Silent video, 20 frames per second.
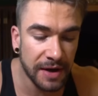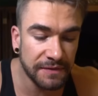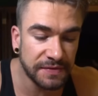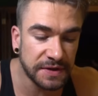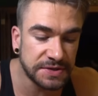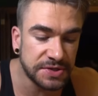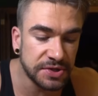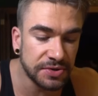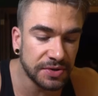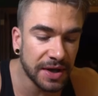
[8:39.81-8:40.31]
I have
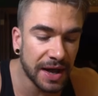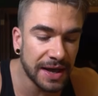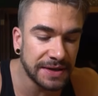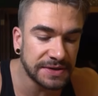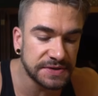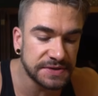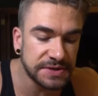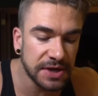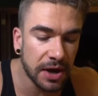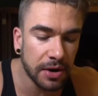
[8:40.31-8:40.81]
the two kinds
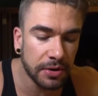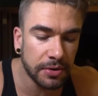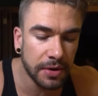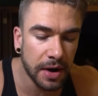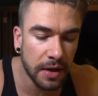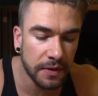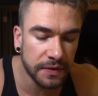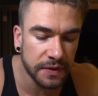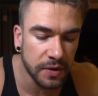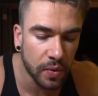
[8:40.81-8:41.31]
of
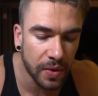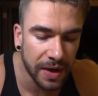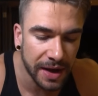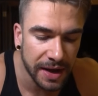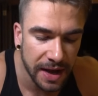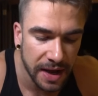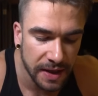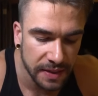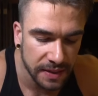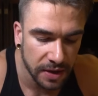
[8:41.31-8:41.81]
sauerkraut, the
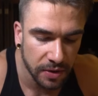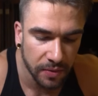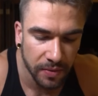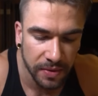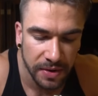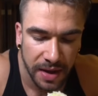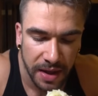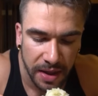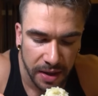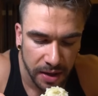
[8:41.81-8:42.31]
white and
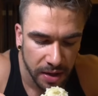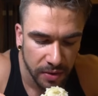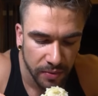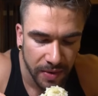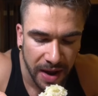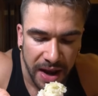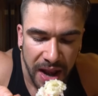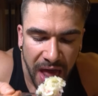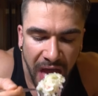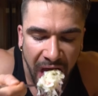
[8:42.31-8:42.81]
the
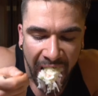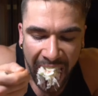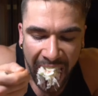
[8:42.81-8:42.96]
red.